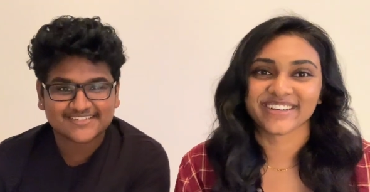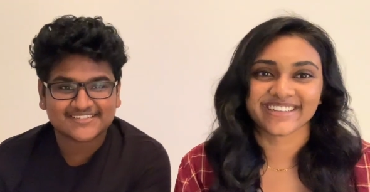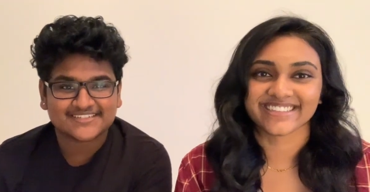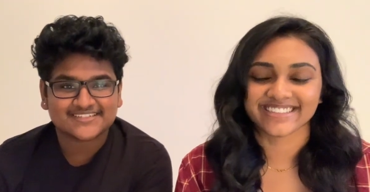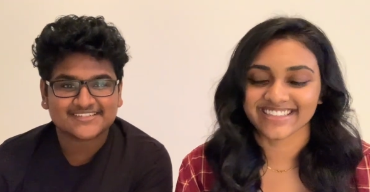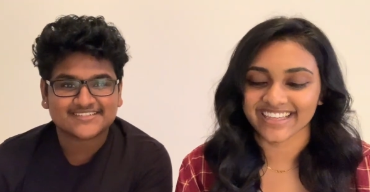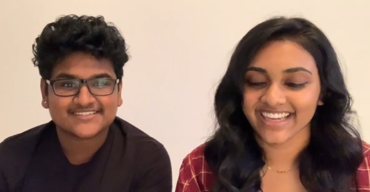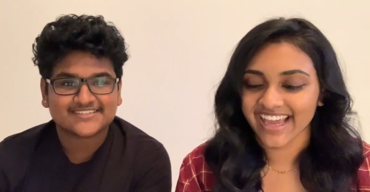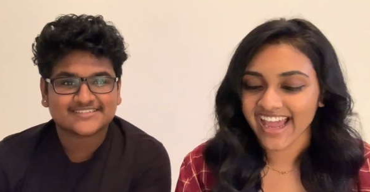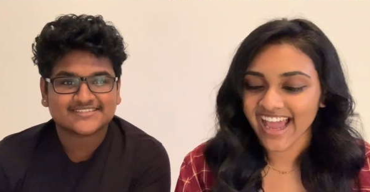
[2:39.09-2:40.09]
Speaker 1: good to
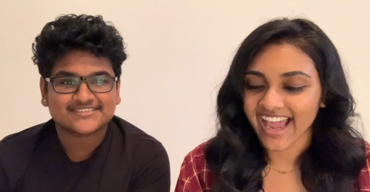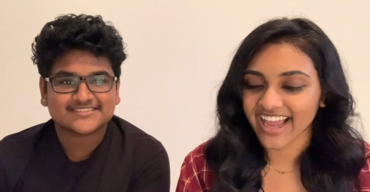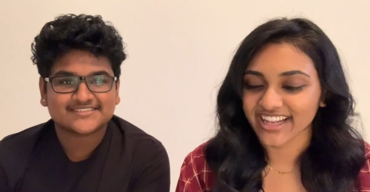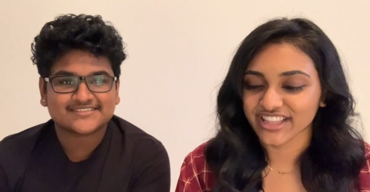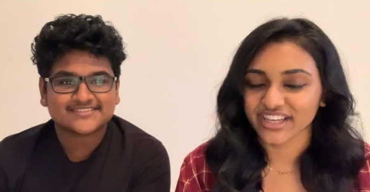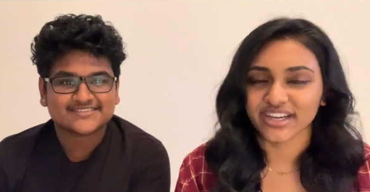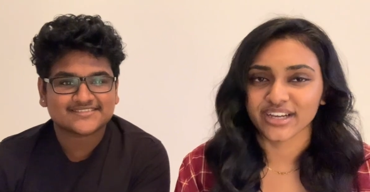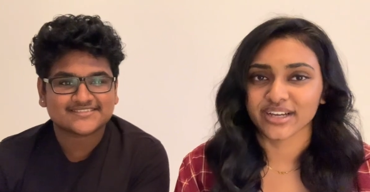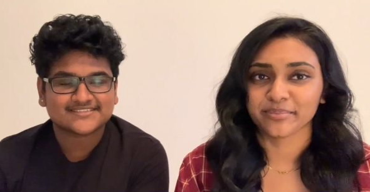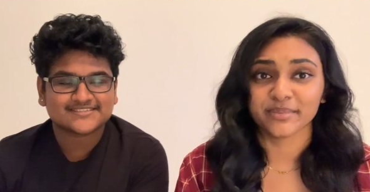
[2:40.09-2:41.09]
see. And
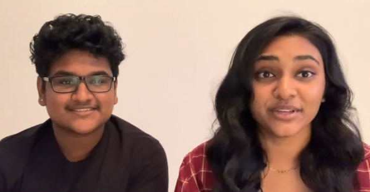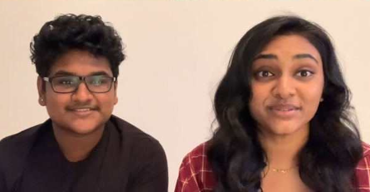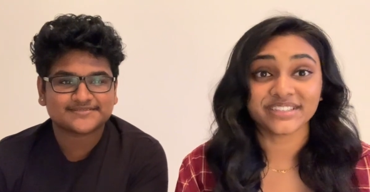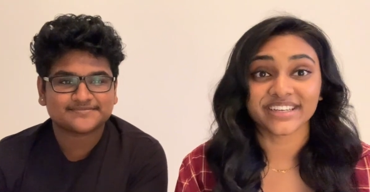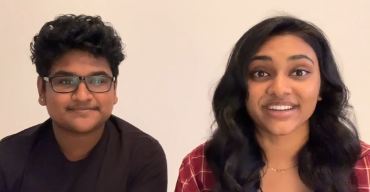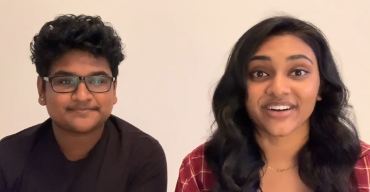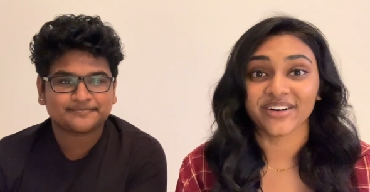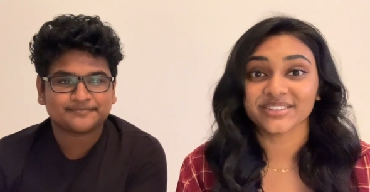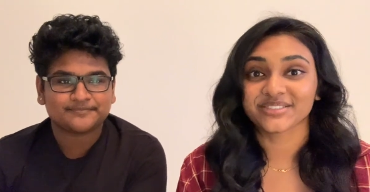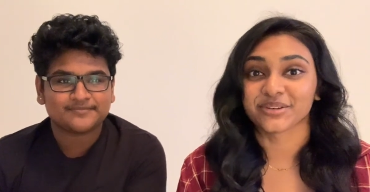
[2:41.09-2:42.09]
the music
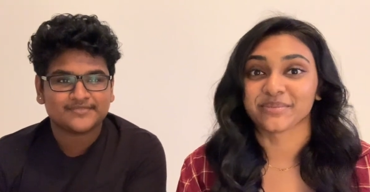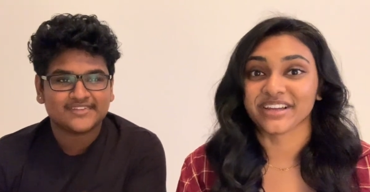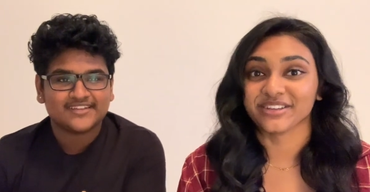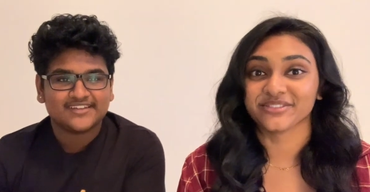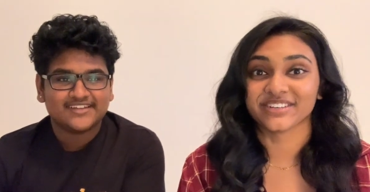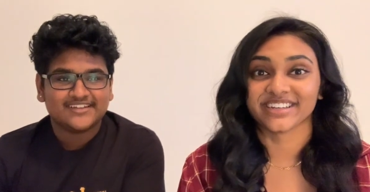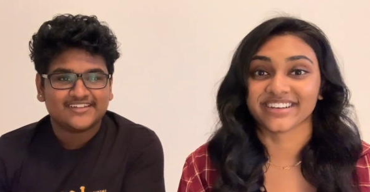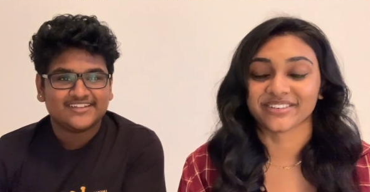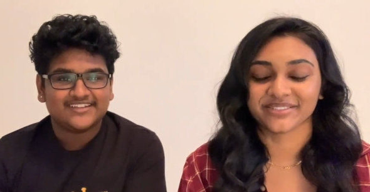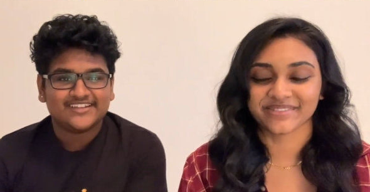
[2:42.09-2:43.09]
also by
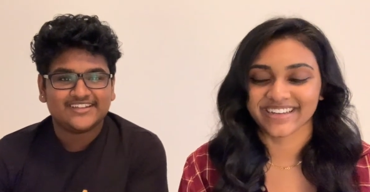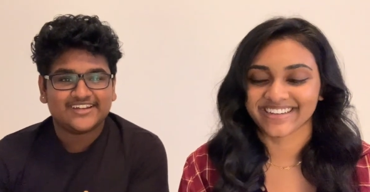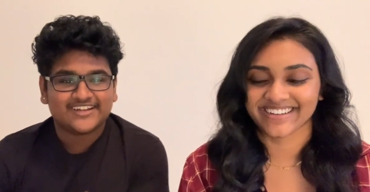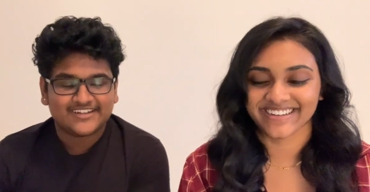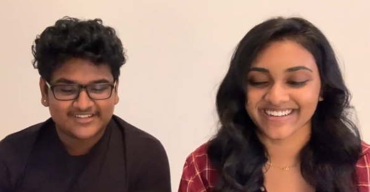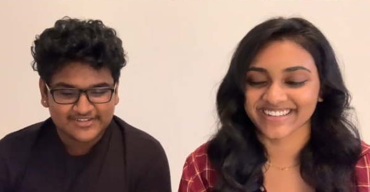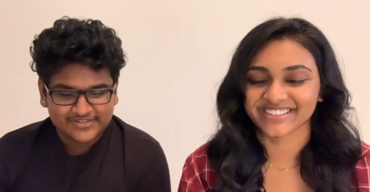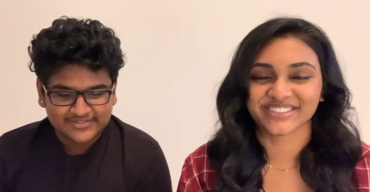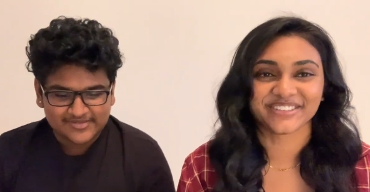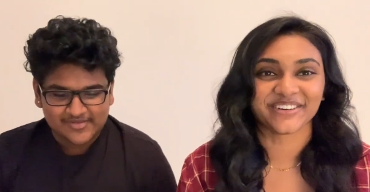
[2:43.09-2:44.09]
Yuvan. Oh my yeah. god,
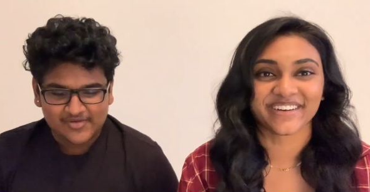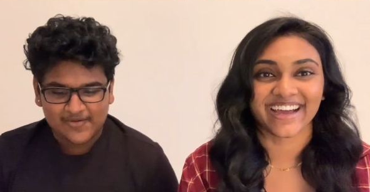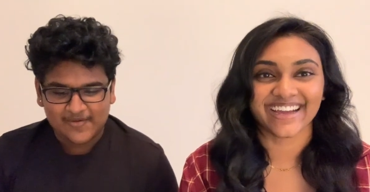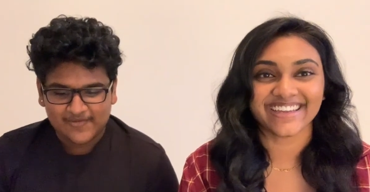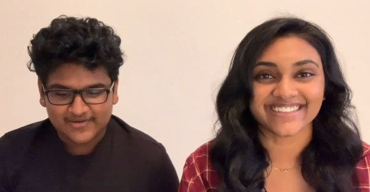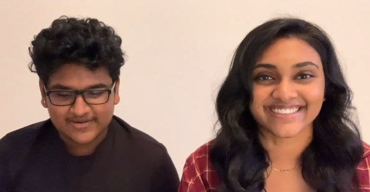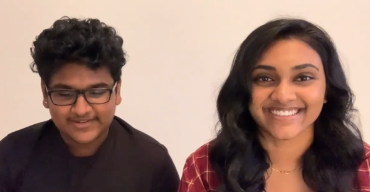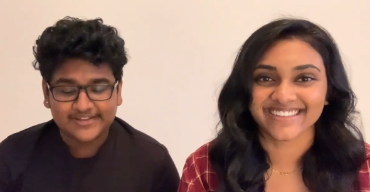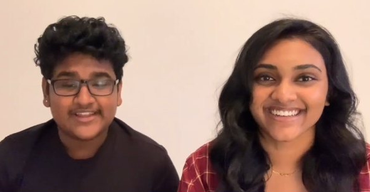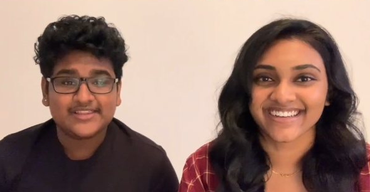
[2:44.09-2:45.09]
it's so
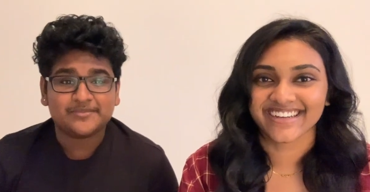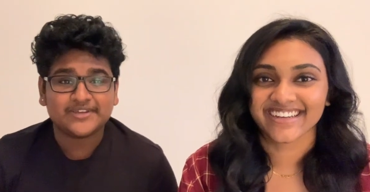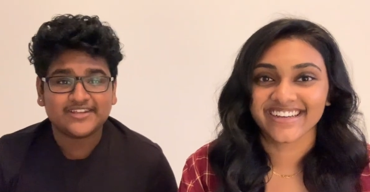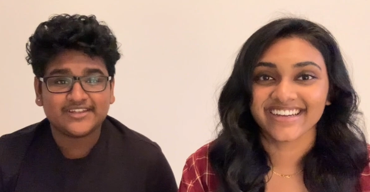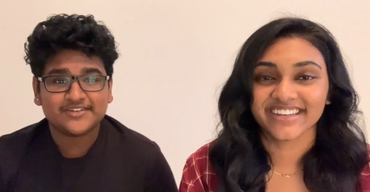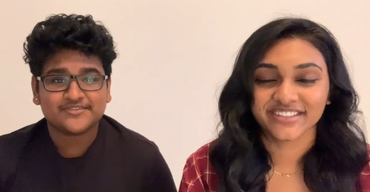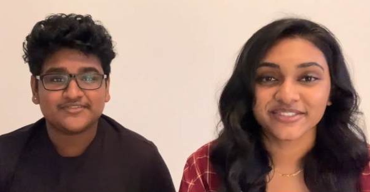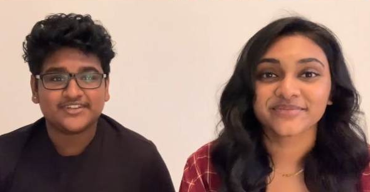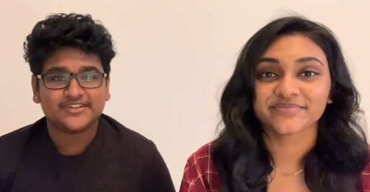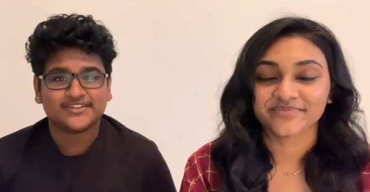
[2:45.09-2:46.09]
nice.
Speaker 2: In the beginning of the
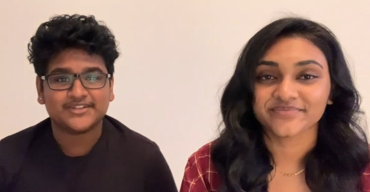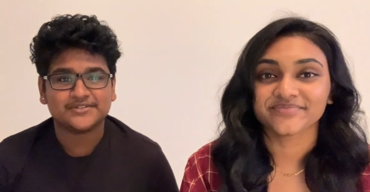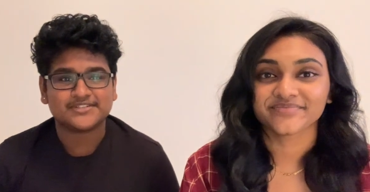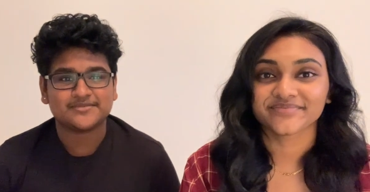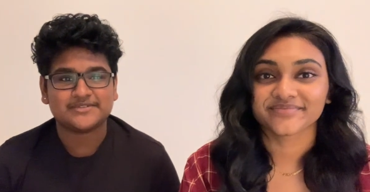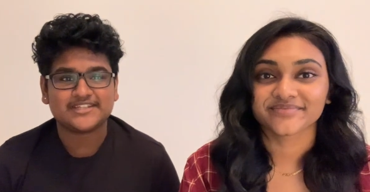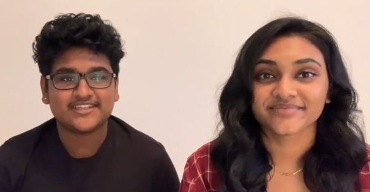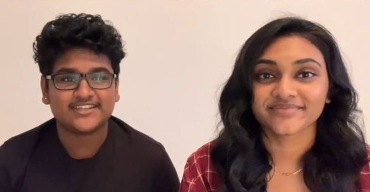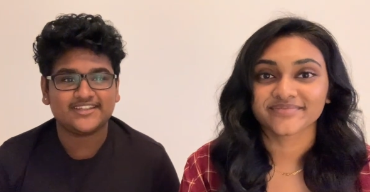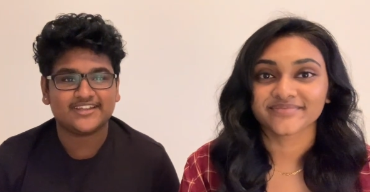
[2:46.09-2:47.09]
video, there was some
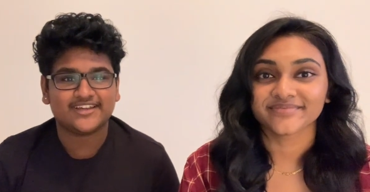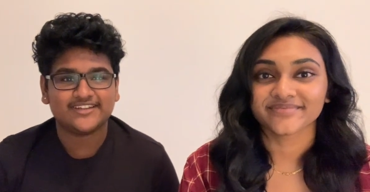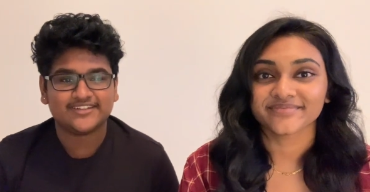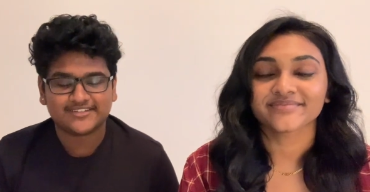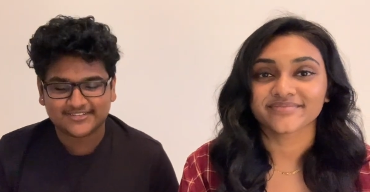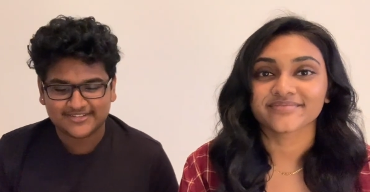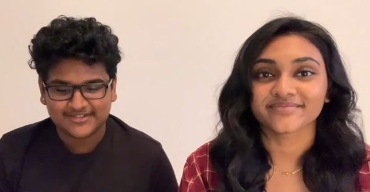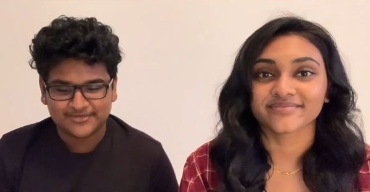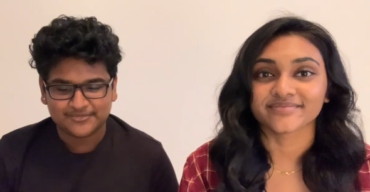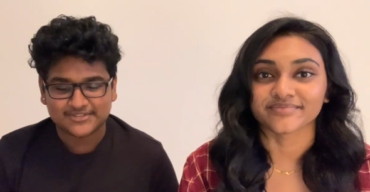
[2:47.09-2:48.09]
ticking and it
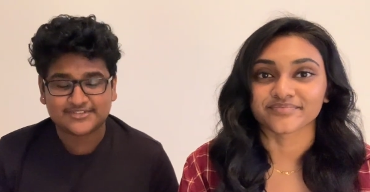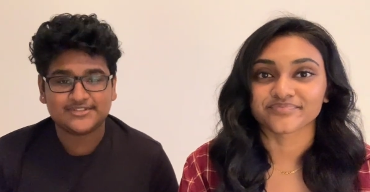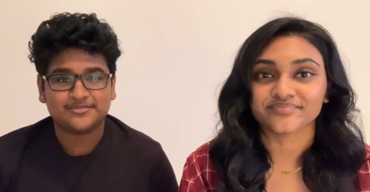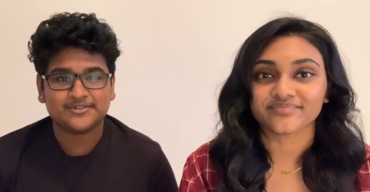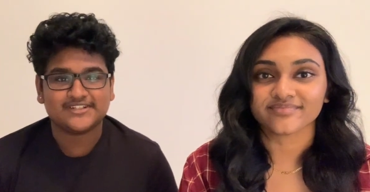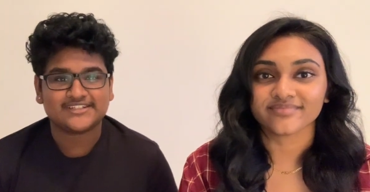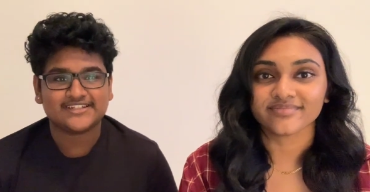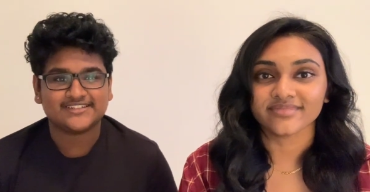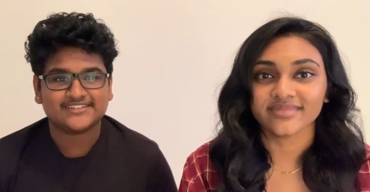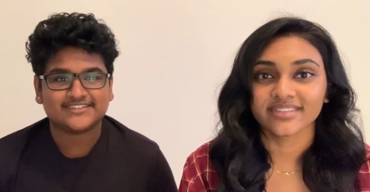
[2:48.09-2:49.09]
mm -hmm. was super
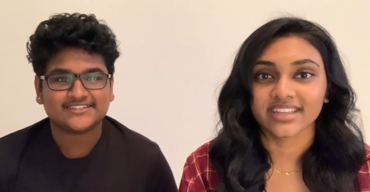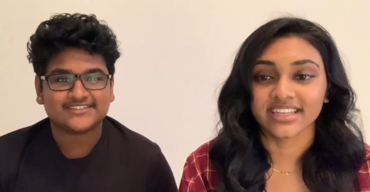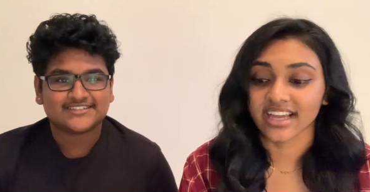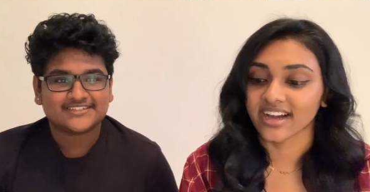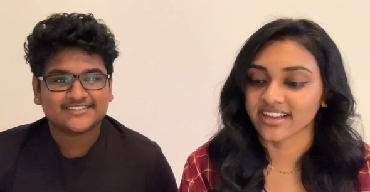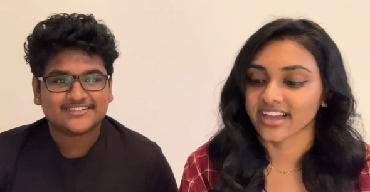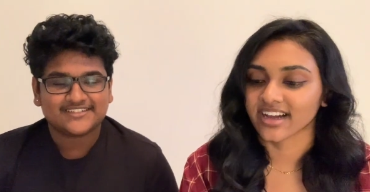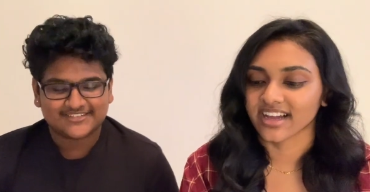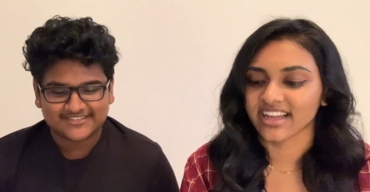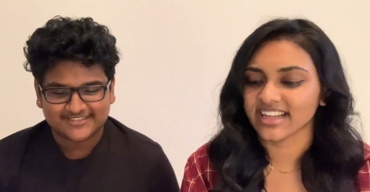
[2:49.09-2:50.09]
intense.
Speaker 1: Yeah,
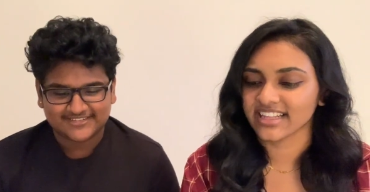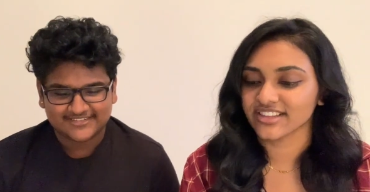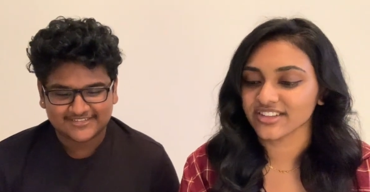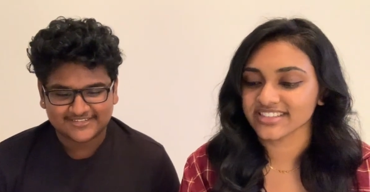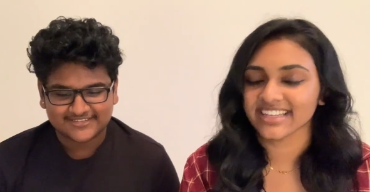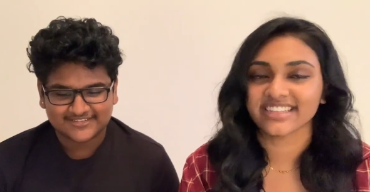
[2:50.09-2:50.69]
yeah. It, it looks like